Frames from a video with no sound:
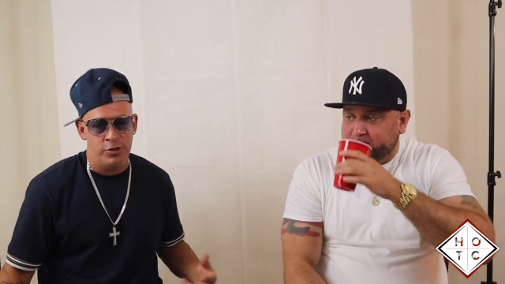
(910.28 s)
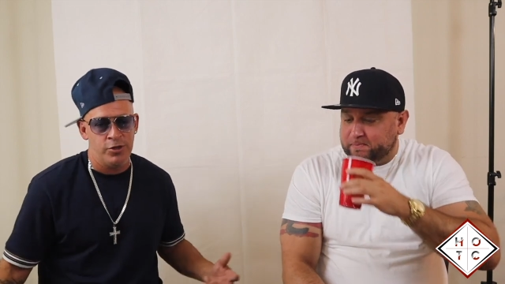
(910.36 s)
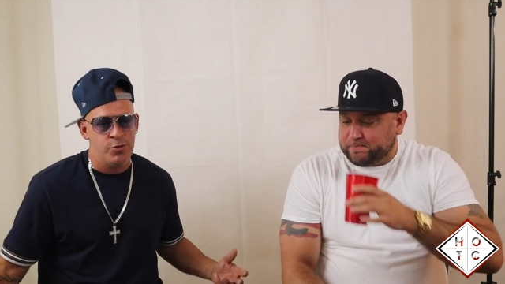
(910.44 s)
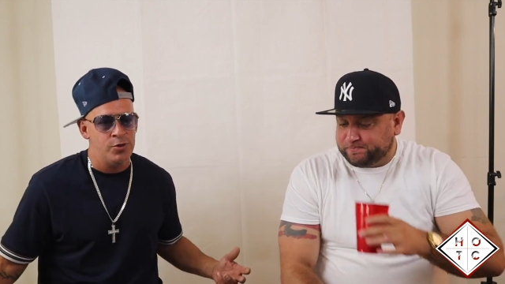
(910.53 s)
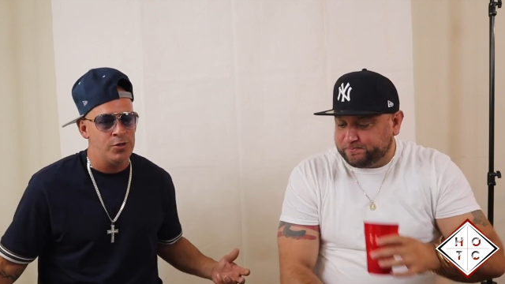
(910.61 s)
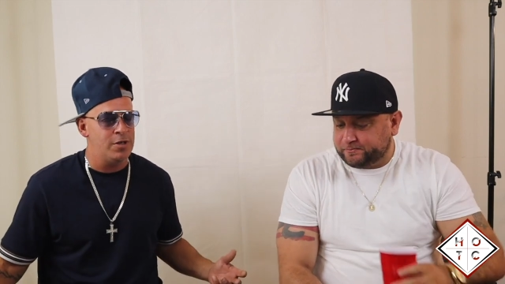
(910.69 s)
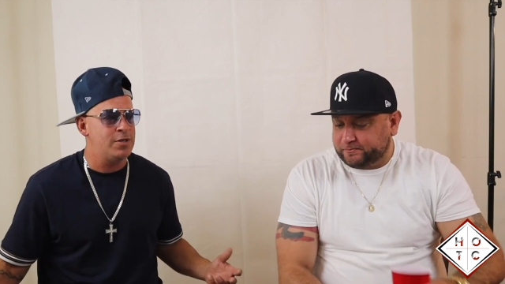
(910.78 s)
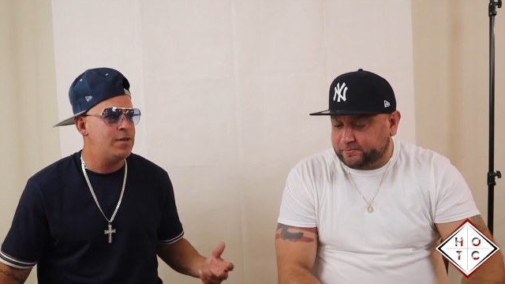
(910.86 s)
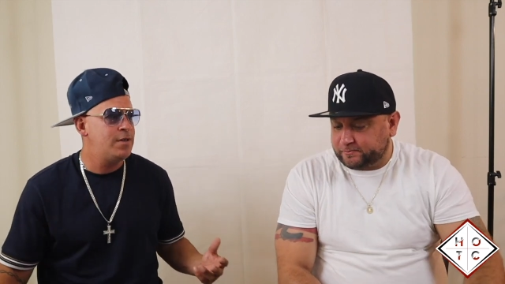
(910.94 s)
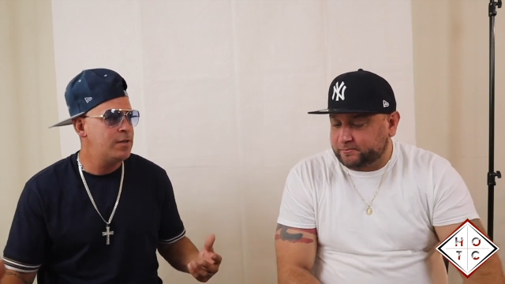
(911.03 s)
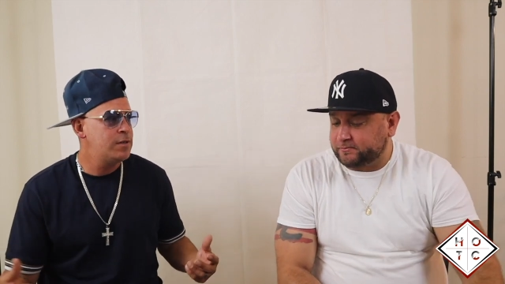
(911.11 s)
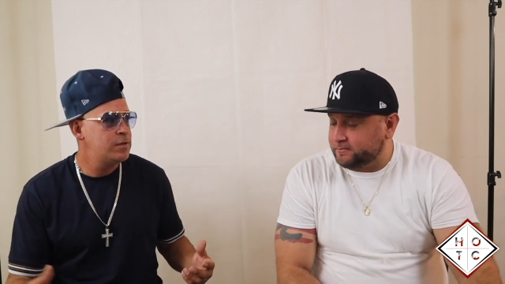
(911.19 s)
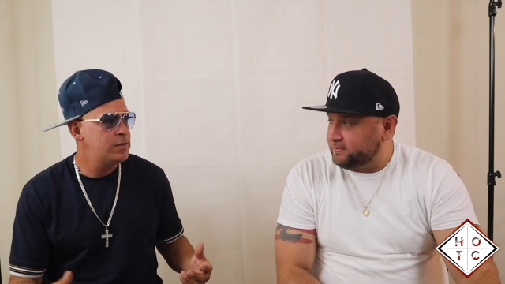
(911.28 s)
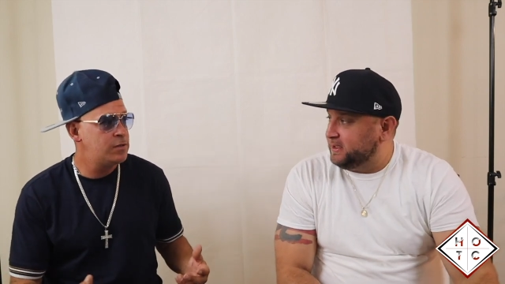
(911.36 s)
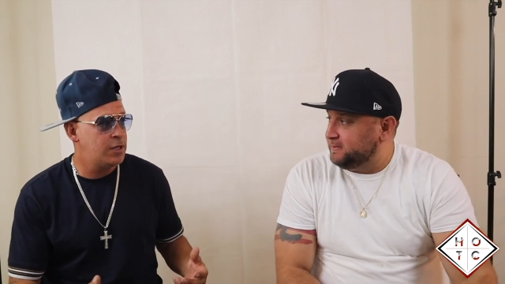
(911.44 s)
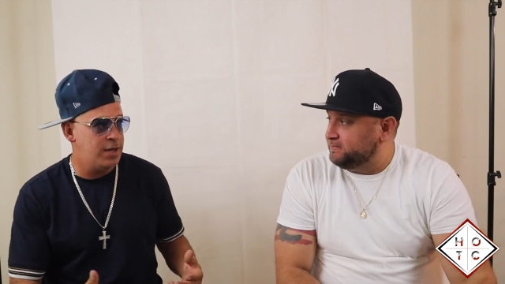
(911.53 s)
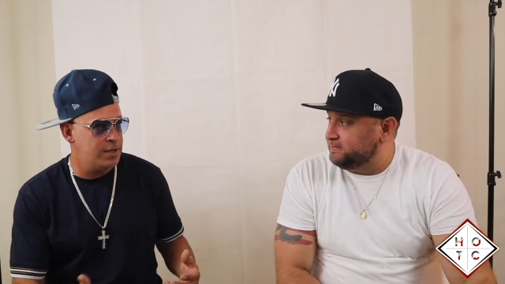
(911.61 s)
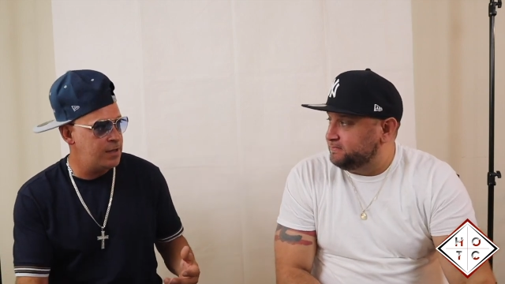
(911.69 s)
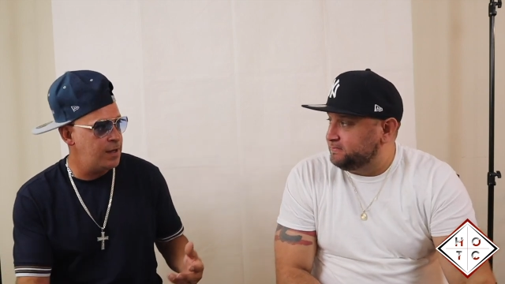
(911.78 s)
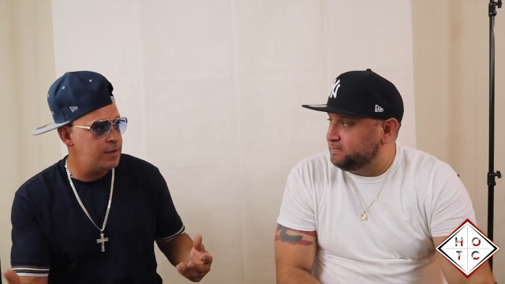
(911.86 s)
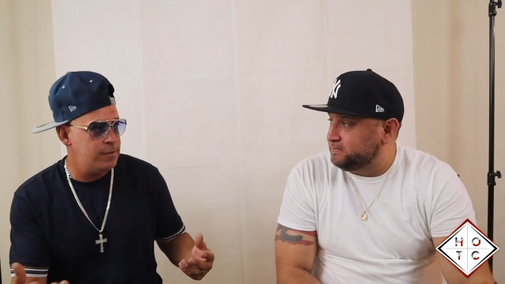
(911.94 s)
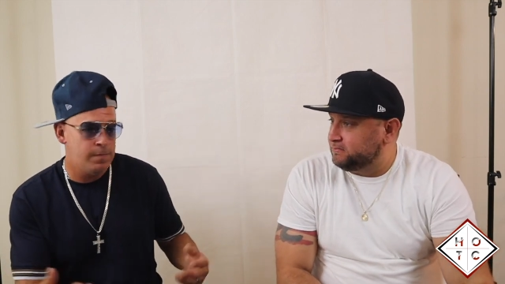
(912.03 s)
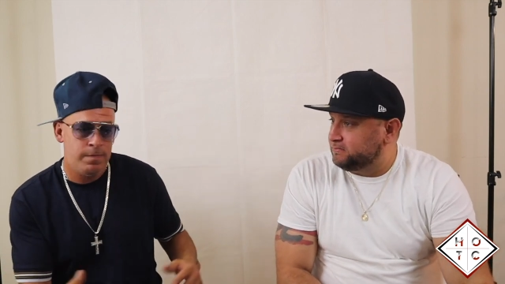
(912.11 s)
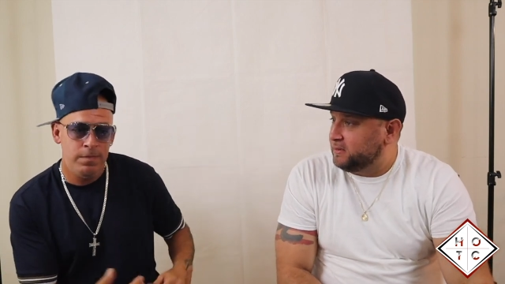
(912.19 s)
Speaker 1: as you should. To get
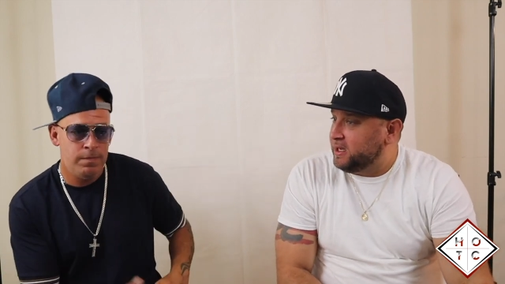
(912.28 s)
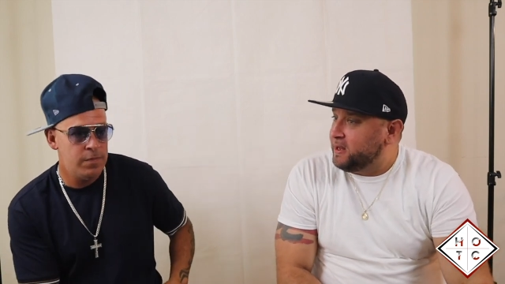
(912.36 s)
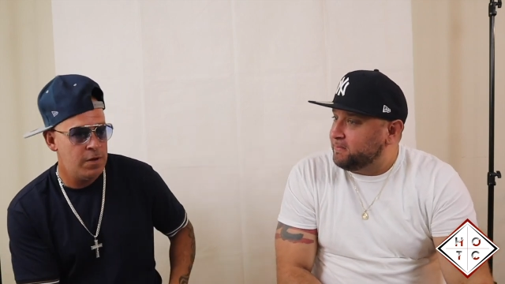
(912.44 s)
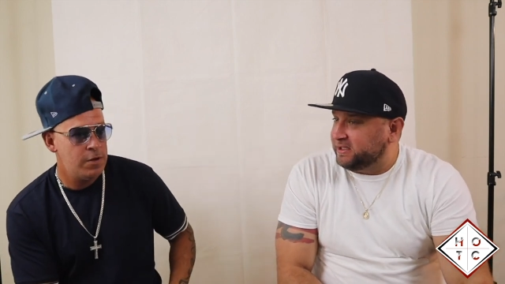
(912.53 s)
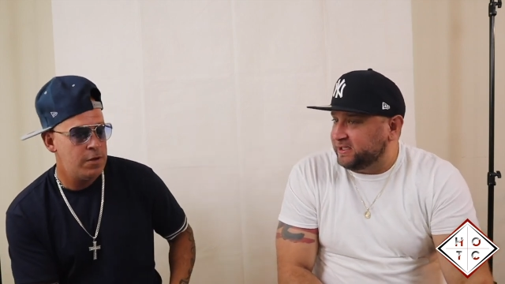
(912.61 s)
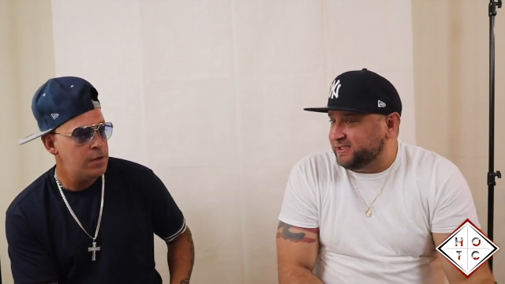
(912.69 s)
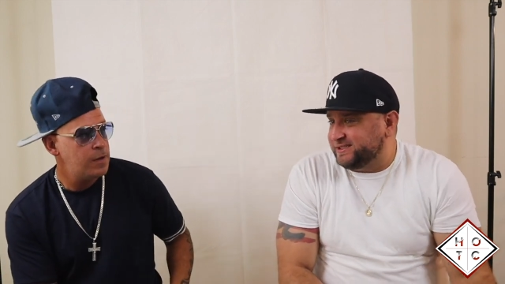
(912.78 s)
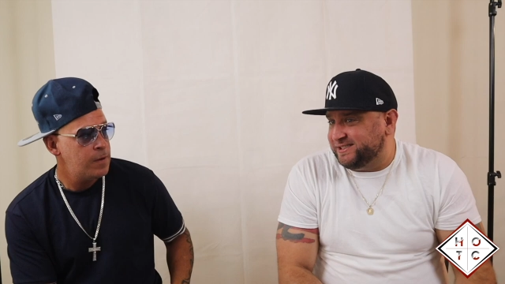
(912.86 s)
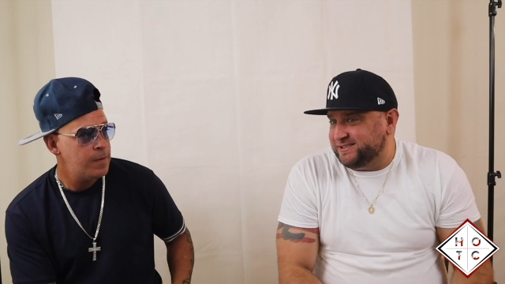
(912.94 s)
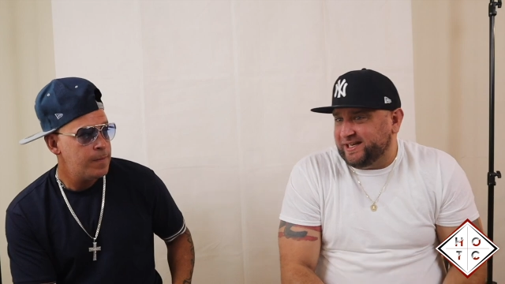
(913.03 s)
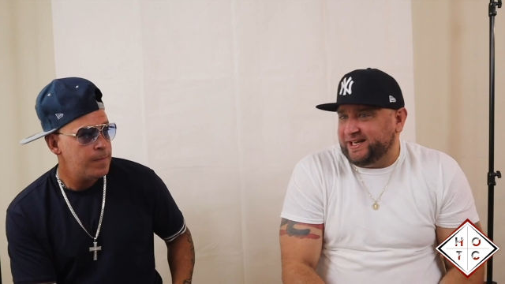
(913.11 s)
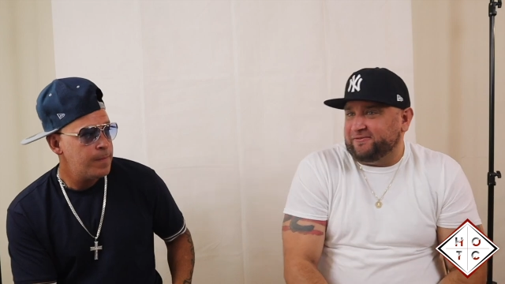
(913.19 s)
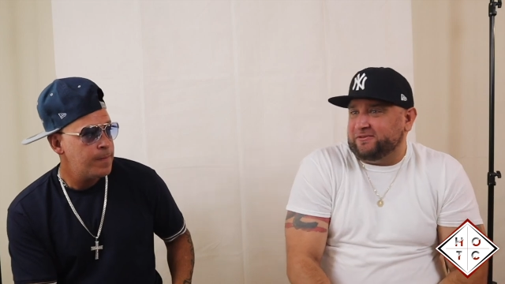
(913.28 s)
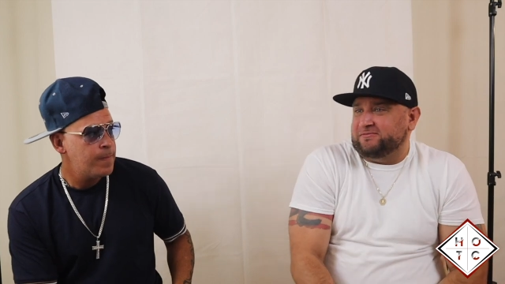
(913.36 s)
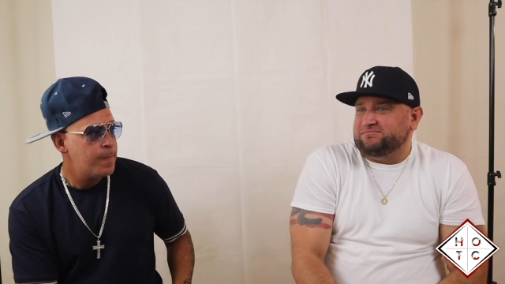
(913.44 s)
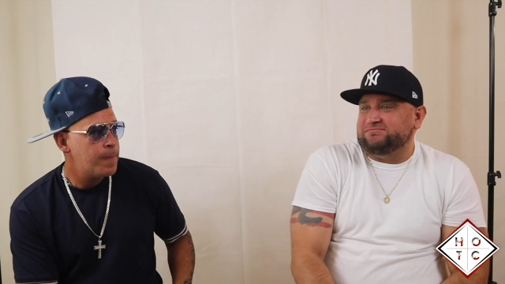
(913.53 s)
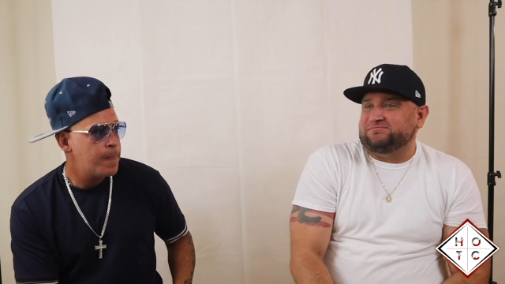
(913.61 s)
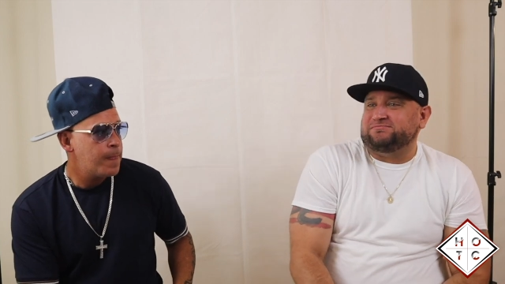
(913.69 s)
that,
Speaker 2: but the good thing is they never